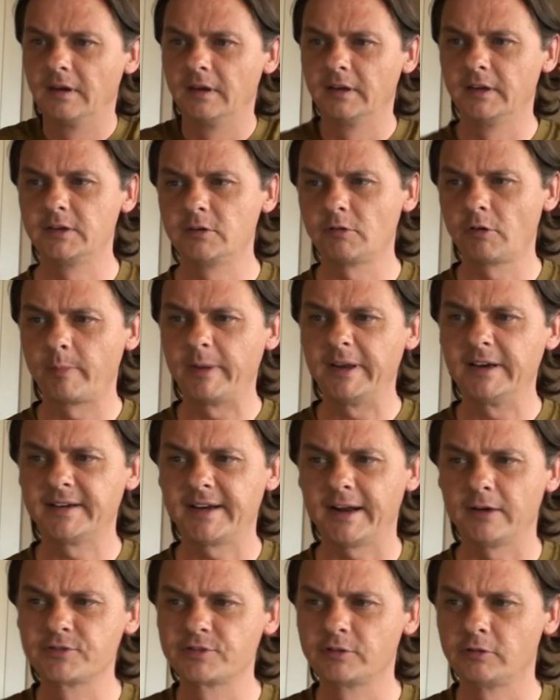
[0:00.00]
The European
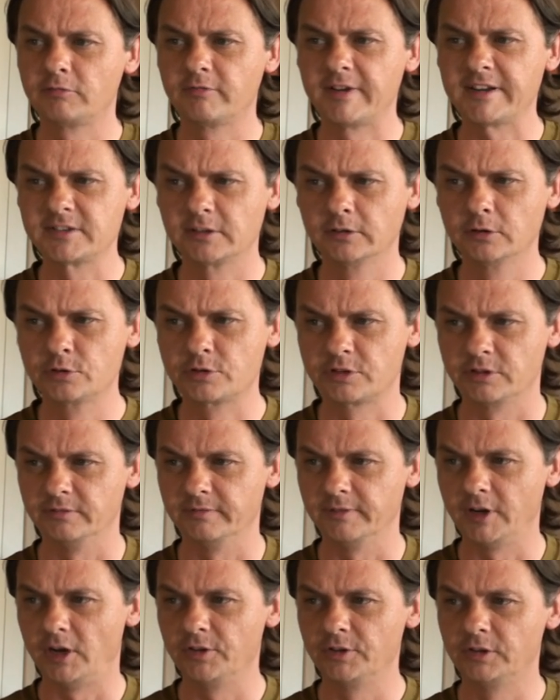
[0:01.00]
Council
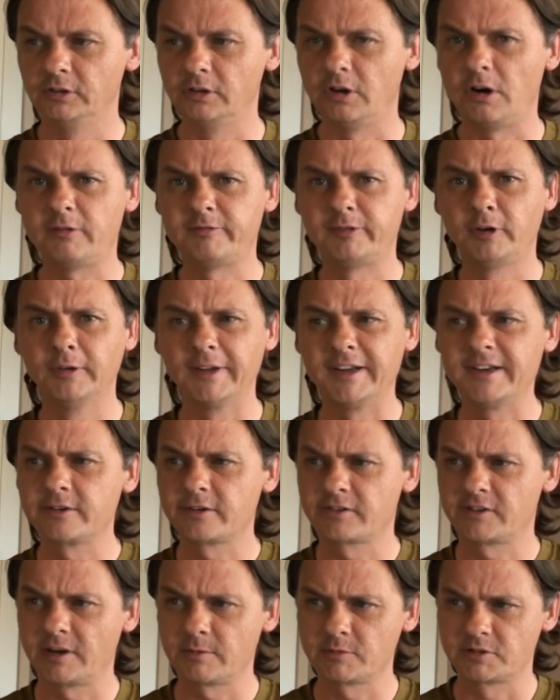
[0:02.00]
Resolution on the Lawful
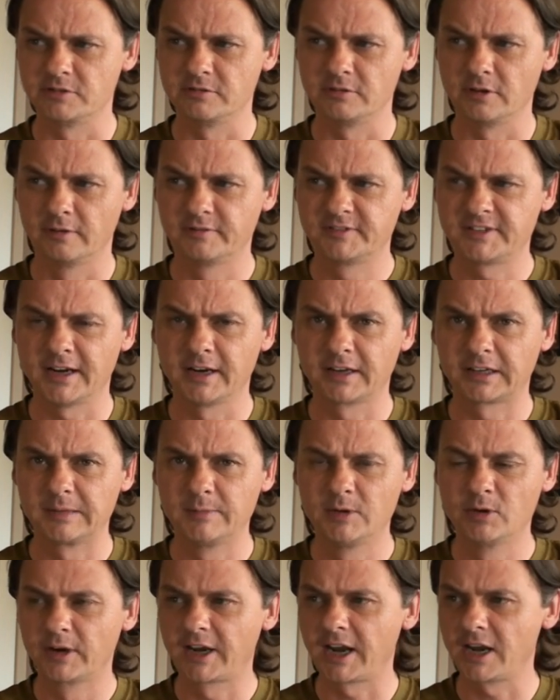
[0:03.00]
Interception of
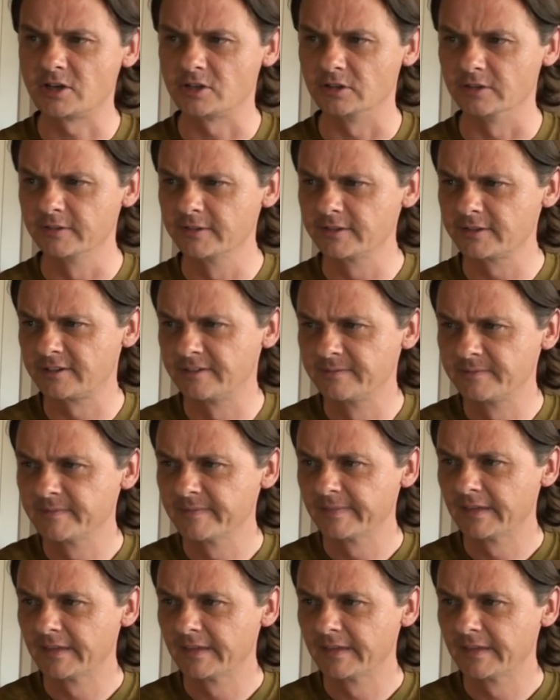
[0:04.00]
Telecommunications